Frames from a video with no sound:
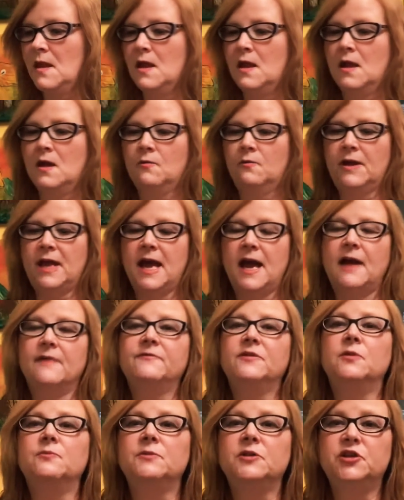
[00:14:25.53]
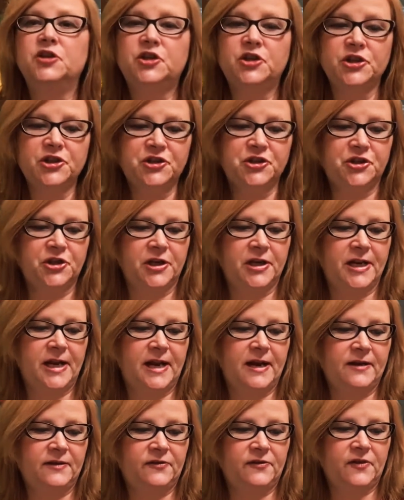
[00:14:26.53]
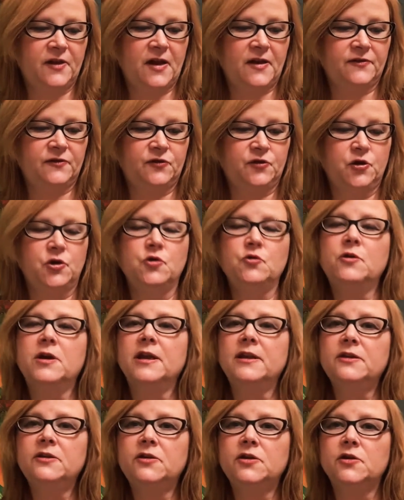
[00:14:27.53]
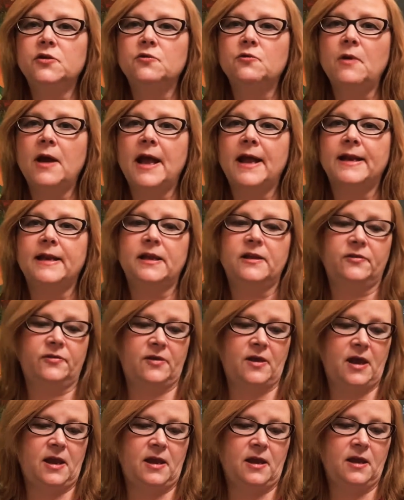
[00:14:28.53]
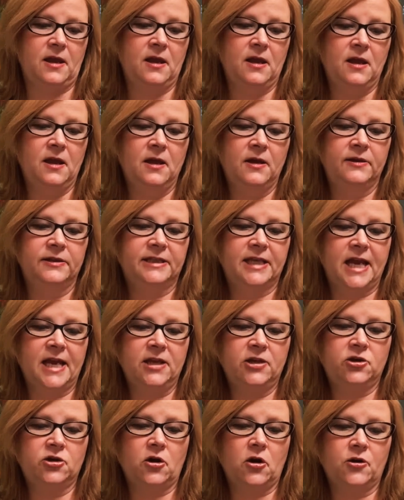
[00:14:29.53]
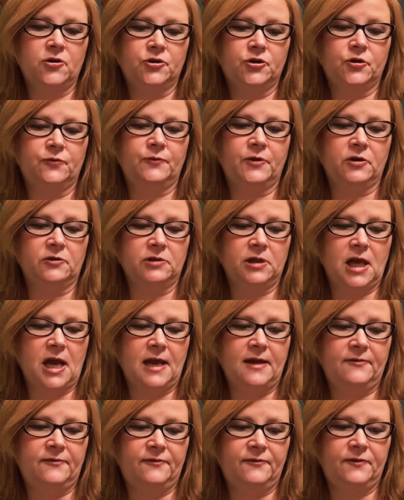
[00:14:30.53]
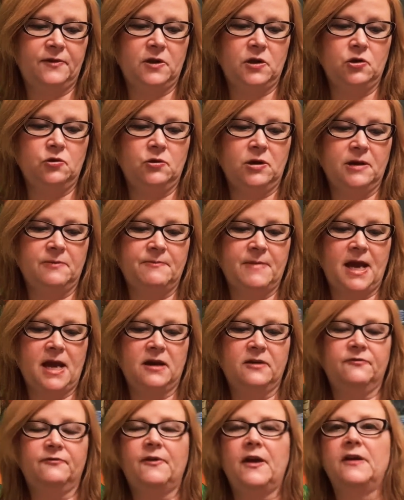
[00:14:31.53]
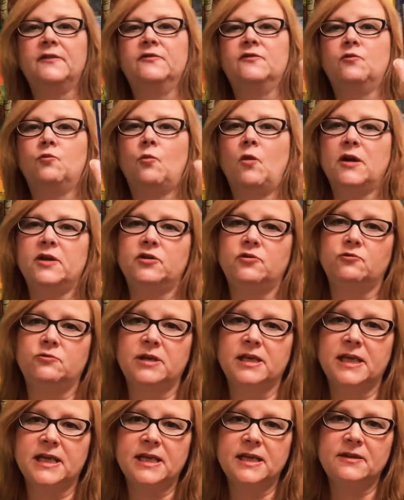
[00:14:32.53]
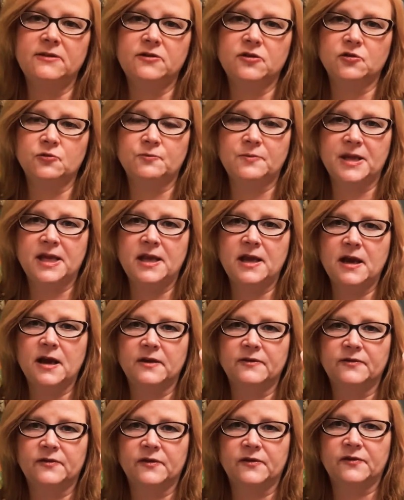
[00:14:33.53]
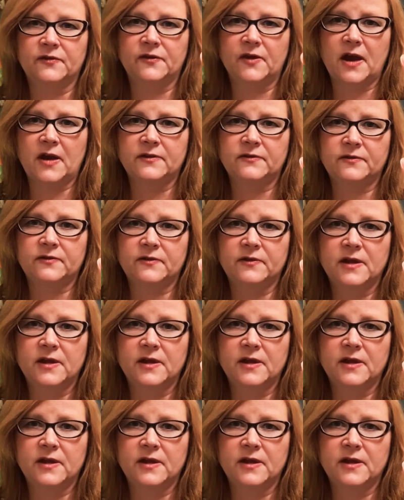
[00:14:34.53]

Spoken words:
We have the Magician, and it says, you can do anything. Take charge of your life. You can manifest what you need to be a success.